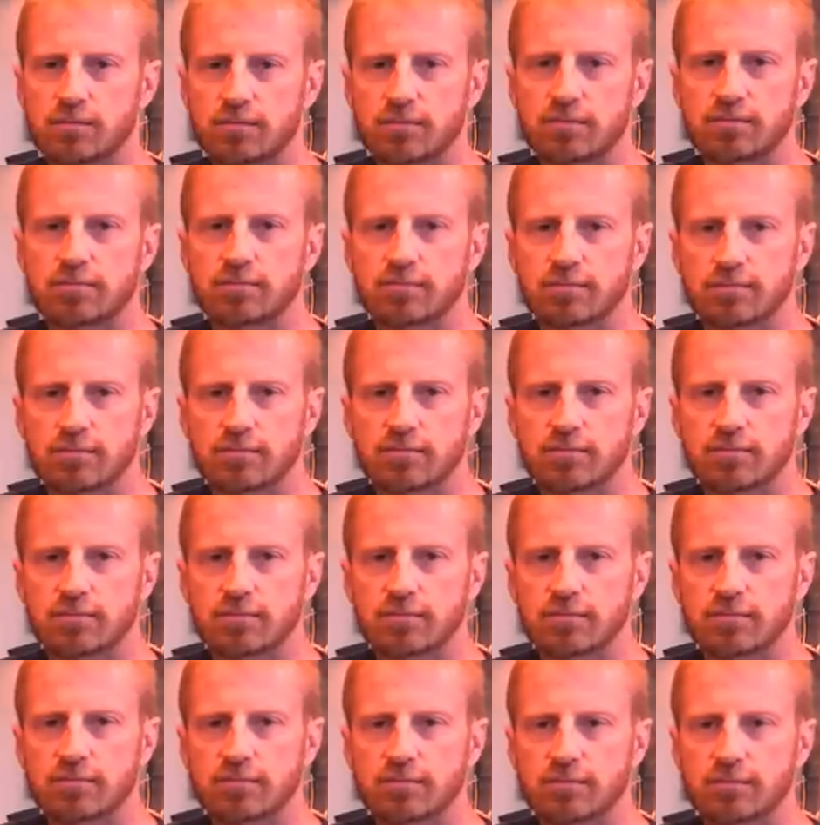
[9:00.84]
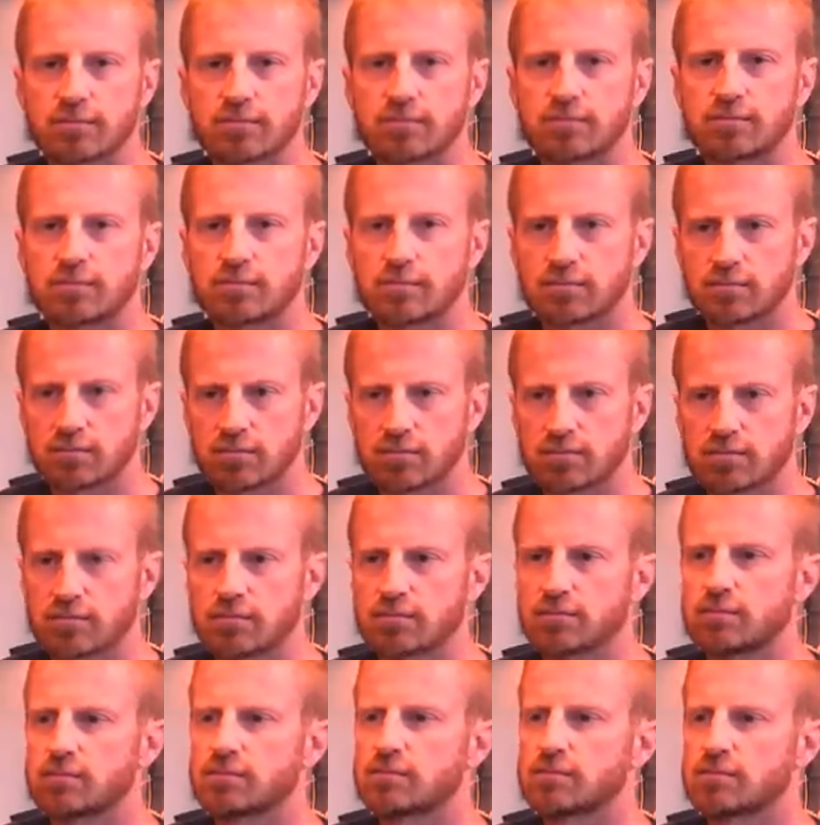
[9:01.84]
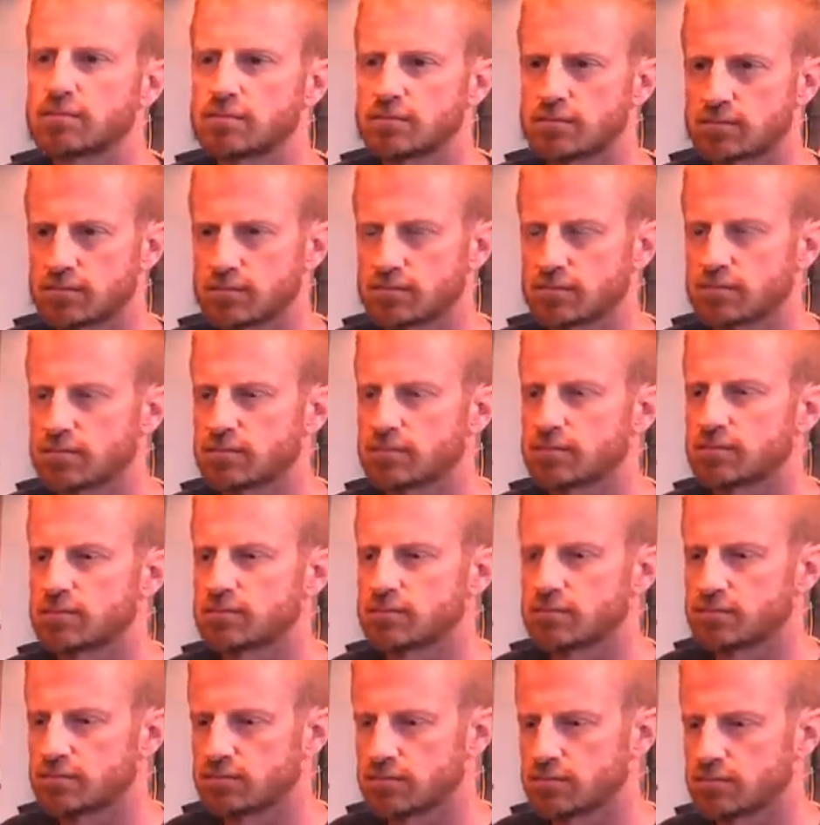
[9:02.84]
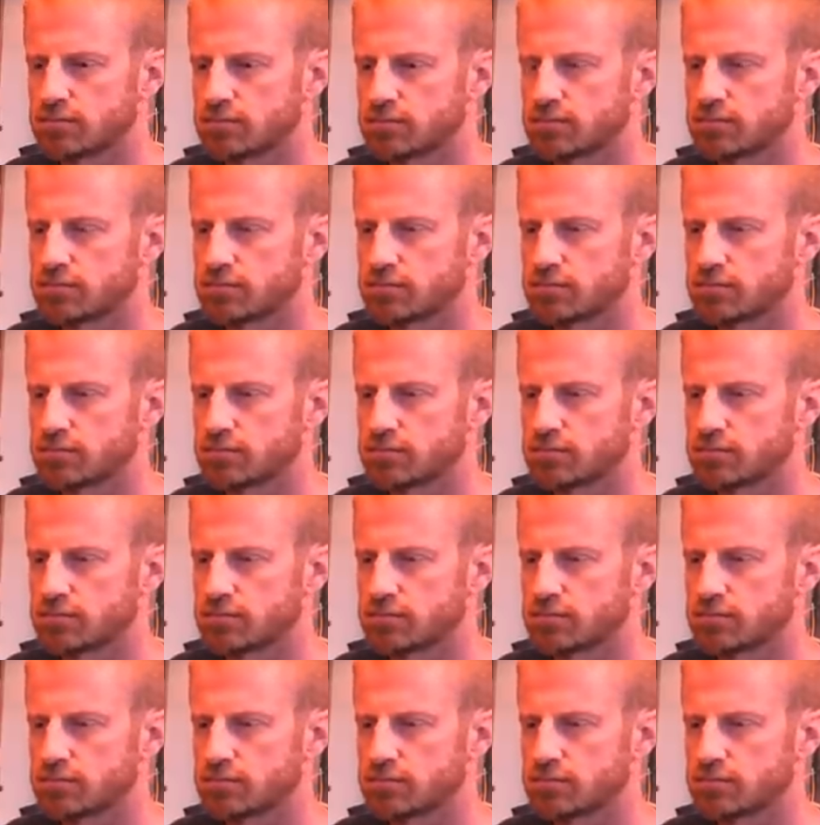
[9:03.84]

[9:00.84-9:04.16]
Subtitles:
No words are spoken by the person on screen.